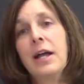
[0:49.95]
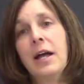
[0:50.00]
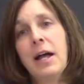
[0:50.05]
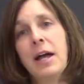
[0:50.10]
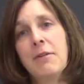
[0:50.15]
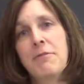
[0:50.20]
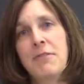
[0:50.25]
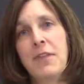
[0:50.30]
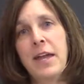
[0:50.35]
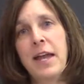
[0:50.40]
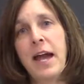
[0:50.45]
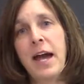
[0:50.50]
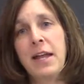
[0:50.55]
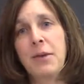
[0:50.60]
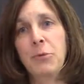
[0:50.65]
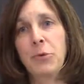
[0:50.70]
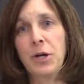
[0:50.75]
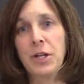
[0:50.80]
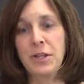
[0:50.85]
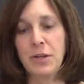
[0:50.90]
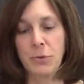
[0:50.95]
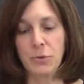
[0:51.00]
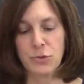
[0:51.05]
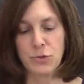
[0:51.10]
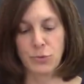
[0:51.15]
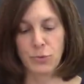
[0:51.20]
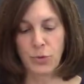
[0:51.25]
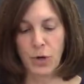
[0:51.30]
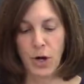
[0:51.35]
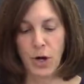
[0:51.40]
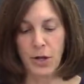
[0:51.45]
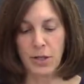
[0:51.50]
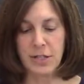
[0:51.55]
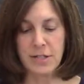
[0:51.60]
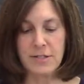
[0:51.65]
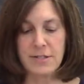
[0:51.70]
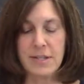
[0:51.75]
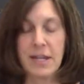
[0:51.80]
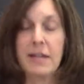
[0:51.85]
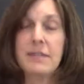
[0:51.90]
If they had one that was wrong,
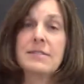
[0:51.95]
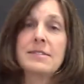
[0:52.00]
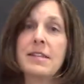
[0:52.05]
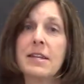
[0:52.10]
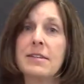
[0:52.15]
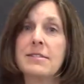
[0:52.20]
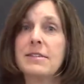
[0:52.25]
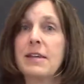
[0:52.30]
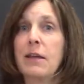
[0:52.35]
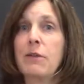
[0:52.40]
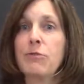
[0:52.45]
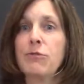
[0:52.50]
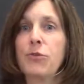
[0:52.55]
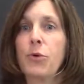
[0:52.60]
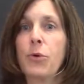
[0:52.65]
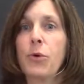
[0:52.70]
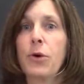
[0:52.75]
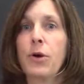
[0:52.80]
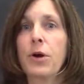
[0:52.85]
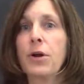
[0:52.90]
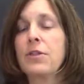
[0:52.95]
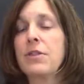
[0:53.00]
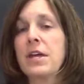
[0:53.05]
let's say instead of saying 4,